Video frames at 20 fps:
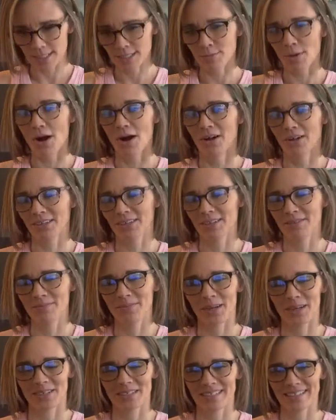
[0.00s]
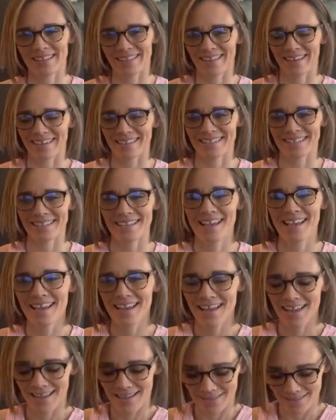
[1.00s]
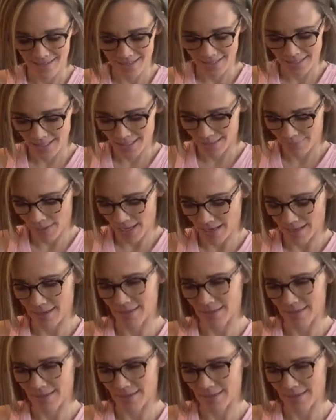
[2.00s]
small compared to this. This has been